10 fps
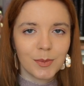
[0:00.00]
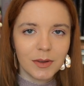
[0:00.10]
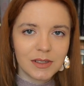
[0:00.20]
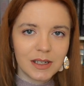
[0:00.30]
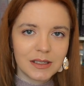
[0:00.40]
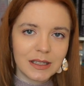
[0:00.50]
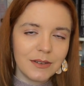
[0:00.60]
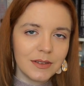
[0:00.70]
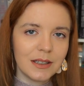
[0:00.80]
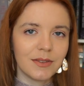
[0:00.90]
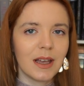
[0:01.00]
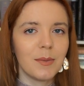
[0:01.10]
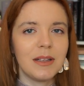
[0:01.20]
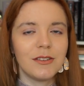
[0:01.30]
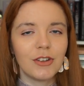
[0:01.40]
monsters, even if
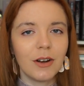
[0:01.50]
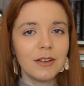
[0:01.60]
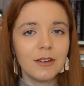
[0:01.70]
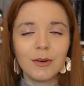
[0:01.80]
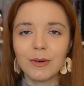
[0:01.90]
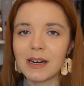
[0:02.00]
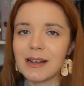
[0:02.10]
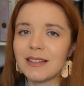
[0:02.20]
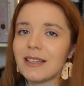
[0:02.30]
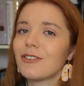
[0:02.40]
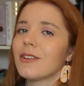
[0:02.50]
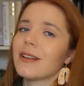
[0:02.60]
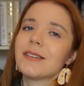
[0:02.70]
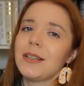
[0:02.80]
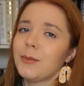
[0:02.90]
that means joining an organisation
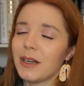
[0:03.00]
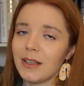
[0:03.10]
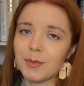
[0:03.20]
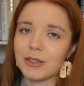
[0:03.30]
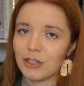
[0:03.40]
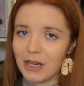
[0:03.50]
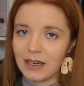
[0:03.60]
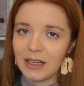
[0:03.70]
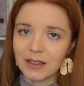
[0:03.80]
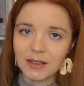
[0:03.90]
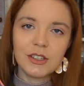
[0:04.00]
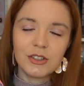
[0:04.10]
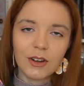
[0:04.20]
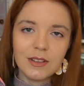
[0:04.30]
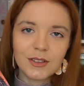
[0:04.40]
that seems a little bit shady. To
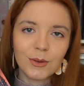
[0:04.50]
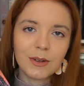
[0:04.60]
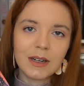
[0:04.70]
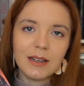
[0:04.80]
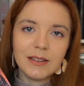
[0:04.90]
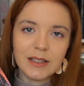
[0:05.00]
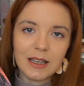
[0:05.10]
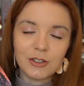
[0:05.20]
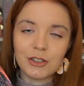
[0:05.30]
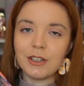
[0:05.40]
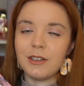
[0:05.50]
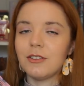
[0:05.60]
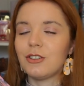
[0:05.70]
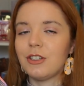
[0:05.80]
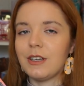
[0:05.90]
join this
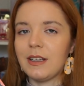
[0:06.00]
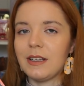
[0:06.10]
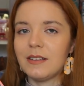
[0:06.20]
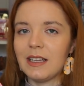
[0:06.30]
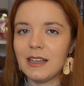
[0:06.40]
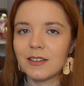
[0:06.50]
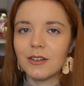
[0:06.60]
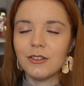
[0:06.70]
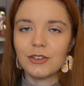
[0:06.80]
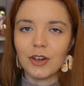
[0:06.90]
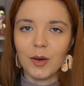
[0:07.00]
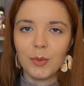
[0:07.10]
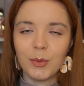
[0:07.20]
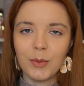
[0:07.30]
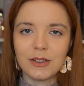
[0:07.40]
organisation, she takes on a
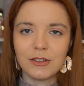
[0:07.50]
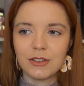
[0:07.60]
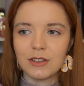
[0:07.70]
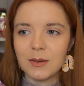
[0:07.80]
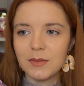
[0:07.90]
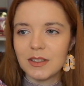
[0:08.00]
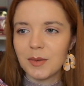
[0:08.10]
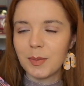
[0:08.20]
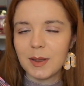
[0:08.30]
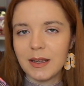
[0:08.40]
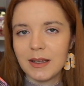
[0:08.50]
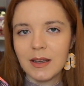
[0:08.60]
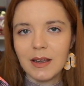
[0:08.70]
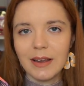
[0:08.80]
job which seems to be